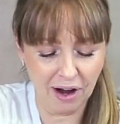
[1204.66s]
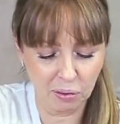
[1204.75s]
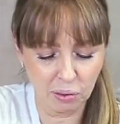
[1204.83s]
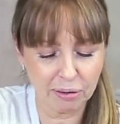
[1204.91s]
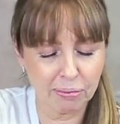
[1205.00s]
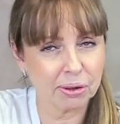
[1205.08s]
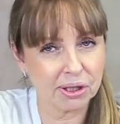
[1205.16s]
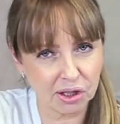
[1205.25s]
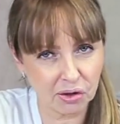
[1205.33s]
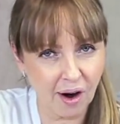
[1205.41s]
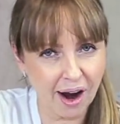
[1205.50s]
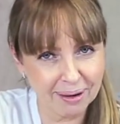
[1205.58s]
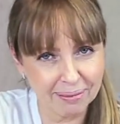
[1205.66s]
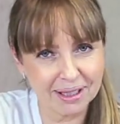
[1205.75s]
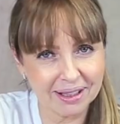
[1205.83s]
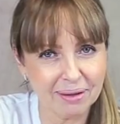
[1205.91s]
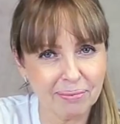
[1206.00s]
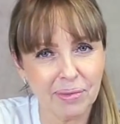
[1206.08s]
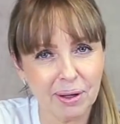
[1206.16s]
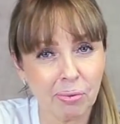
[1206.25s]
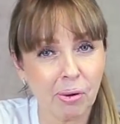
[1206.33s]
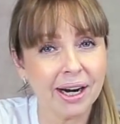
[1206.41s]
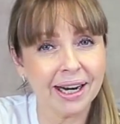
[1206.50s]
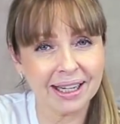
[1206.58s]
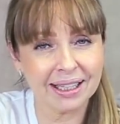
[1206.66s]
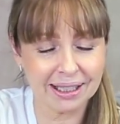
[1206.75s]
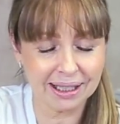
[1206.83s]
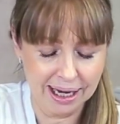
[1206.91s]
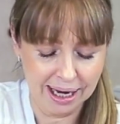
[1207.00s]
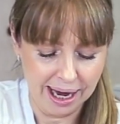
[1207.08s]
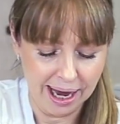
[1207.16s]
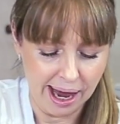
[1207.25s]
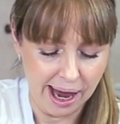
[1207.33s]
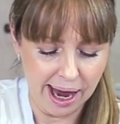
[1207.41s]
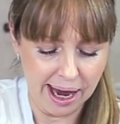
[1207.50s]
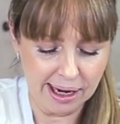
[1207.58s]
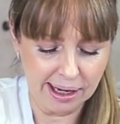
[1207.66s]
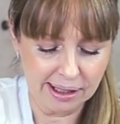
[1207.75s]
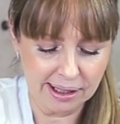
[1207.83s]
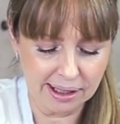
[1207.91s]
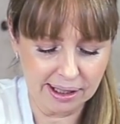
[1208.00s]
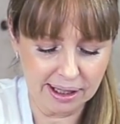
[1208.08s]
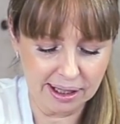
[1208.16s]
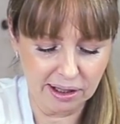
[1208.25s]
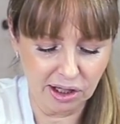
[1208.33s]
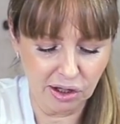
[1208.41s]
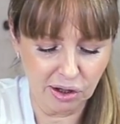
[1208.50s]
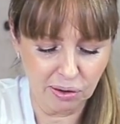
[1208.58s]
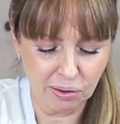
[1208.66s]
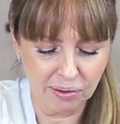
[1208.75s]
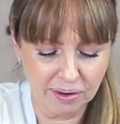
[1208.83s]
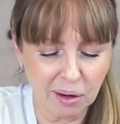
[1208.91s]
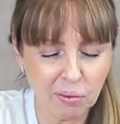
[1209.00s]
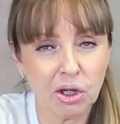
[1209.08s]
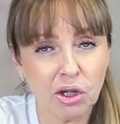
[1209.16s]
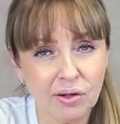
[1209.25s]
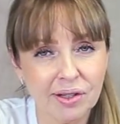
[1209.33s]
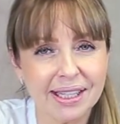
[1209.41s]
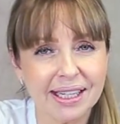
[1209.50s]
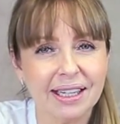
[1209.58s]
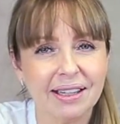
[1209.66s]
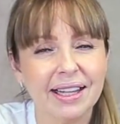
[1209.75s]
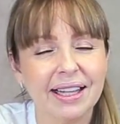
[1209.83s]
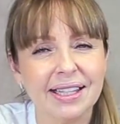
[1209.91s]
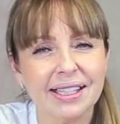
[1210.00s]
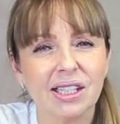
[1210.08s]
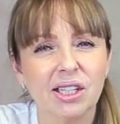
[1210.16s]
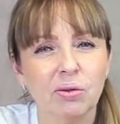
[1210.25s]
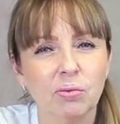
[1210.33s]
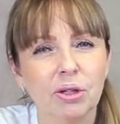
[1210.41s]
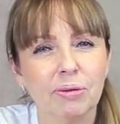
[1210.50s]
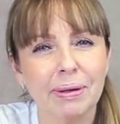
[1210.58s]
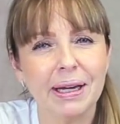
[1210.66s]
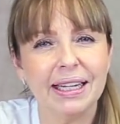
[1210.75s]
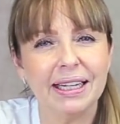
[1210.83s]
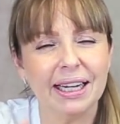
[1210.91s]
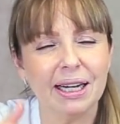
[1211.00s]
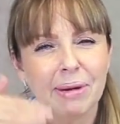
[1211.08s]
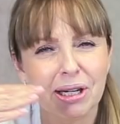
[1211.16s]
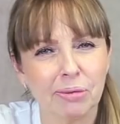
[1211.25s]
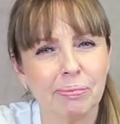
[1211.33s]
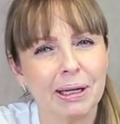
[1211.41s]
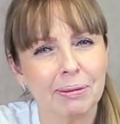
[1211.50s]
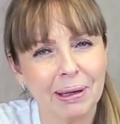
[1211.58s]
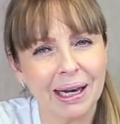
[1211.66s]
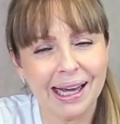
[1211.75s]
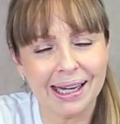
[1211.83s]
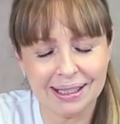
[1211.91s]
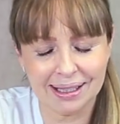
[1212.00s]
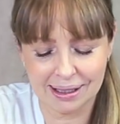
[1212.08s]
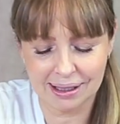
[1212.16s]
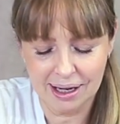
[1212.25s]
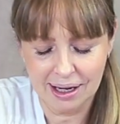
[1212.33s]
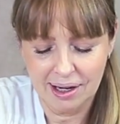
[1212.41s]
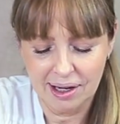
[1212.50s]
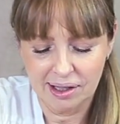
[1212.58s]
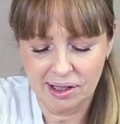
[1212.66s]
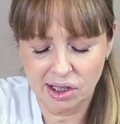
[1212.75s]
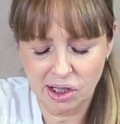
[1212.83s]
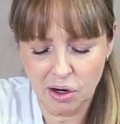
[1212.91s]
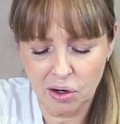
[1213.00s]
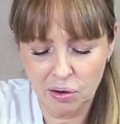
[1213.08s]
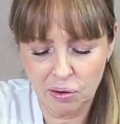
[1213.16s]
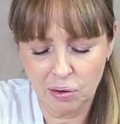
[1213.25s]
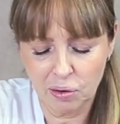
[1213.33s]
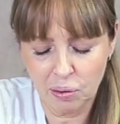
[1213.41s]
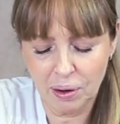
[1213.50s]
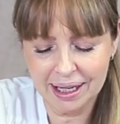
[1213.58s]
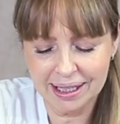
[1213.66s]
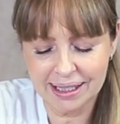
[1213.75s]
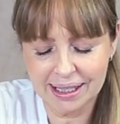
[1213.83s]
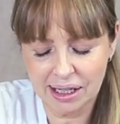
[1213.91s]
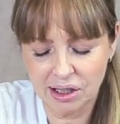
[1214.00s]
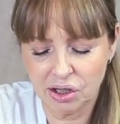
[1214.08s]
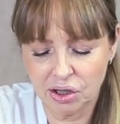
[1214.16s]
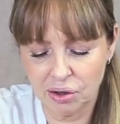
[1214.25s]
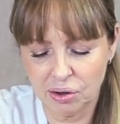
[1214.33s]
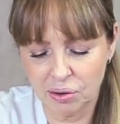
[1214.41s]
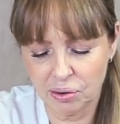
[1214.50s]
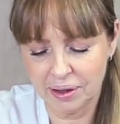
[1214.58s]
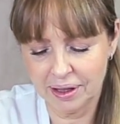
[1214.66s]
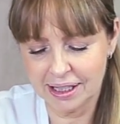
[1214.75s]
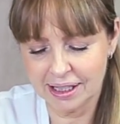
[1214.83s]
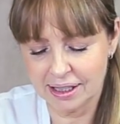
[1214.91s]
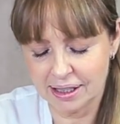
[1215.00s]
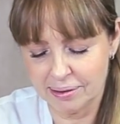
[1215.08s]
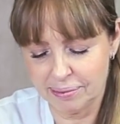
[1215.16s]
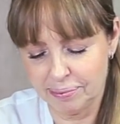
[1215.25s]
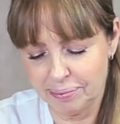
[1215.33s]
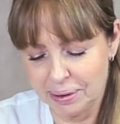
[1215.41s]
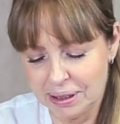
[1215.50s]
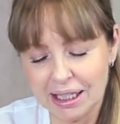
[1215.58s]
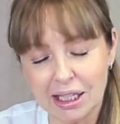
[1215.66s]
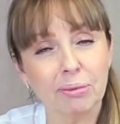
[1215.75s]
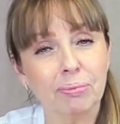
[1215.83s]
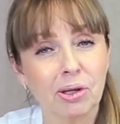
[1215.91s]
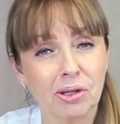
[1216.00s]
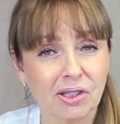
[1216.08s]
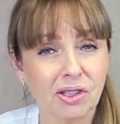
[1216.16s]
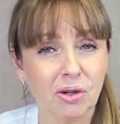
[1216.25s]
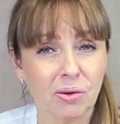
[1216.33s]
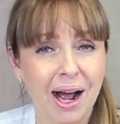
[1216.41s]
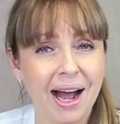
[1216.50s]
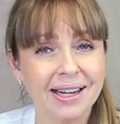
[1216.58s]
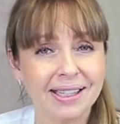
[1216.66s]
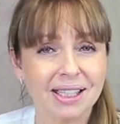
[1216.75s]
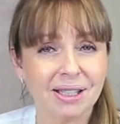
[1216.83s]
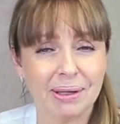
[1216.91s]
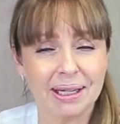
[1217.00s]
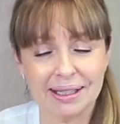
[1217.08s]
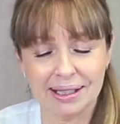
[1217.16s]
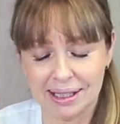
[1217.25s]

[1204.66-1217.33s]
I would have prescribed them the product and, they were using it, then the skin would have been in a much better place. So what I said to this particular person who asked me and